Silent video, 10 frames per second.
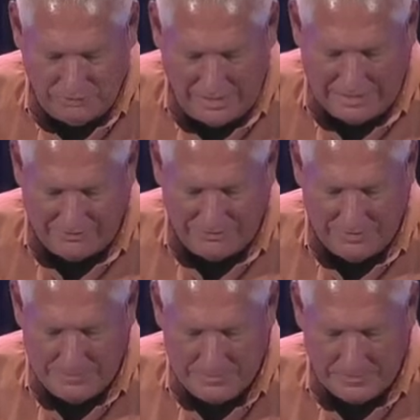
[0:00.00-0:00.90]
of life
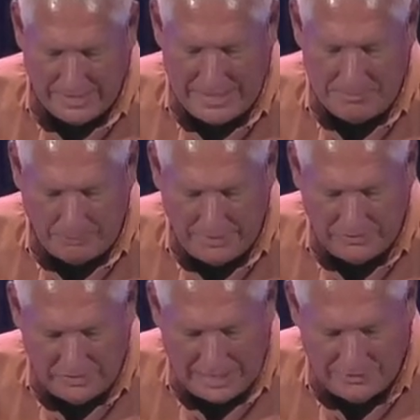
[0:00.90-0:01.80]
and he
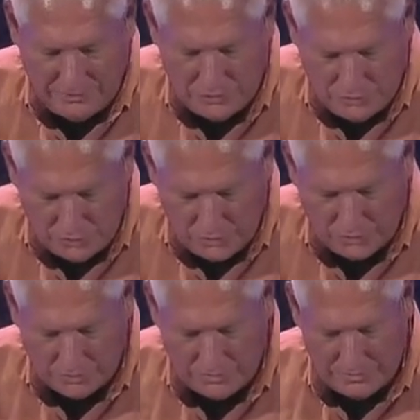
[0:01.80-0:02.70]
brings life to
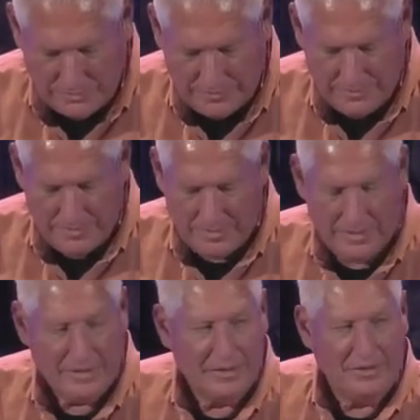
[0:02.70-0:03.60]
you.
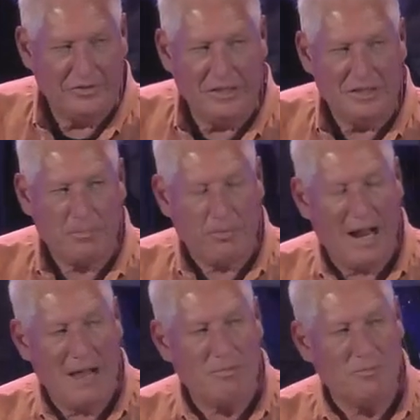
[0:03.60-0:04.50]
You see, the
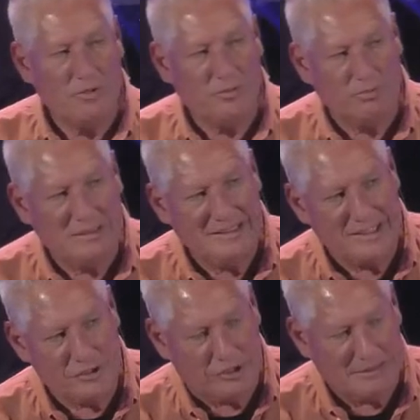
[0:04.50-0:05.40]
problem with
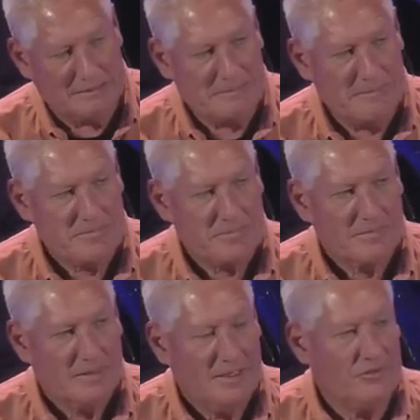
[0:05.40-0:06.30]
religion
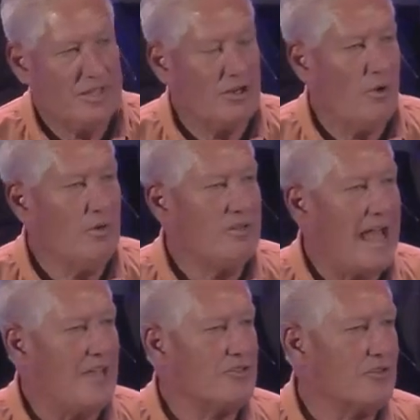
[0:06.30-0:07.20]
is that it always
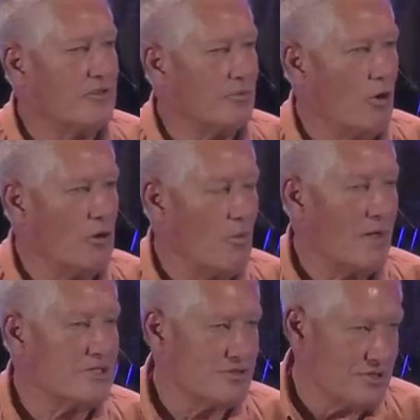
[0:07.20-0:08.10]
asks the wrong
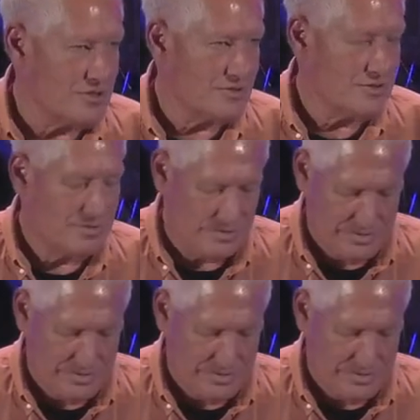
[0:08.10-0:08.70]
questions.